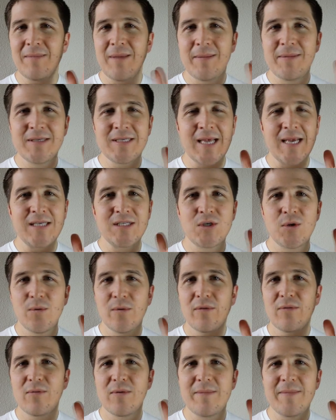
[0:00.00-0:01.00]
Maybe take two
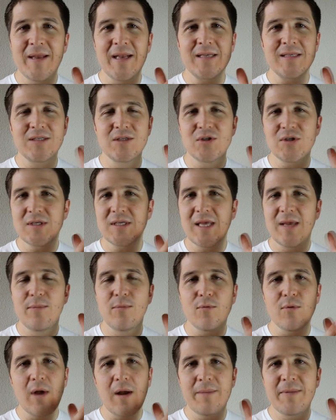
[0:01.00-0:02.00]
or three minutes and just keep
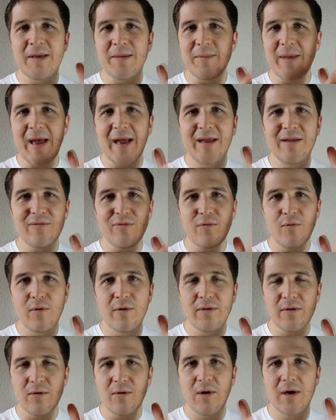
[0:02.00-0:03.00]
rubbing back and
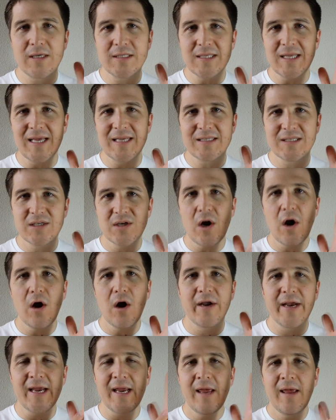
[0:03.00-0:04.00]
forth across that
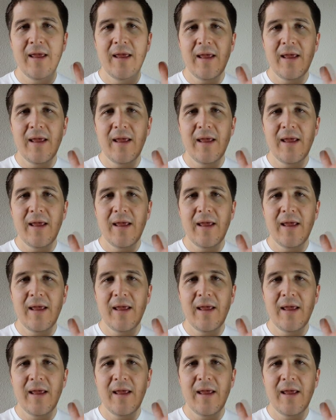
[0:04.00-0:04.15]
scarring